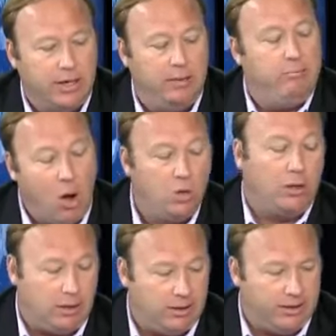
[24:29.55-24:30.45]
and
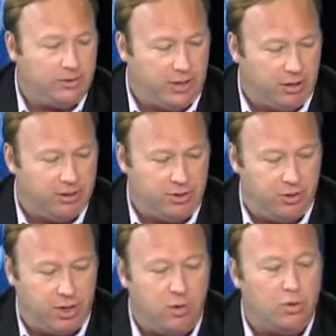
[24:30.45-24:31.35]
mogul, is here in
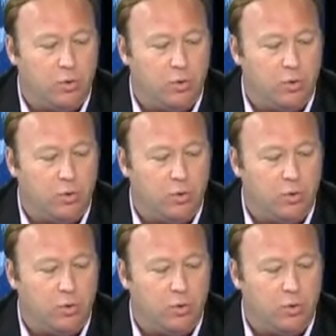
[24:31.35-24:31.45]
studio.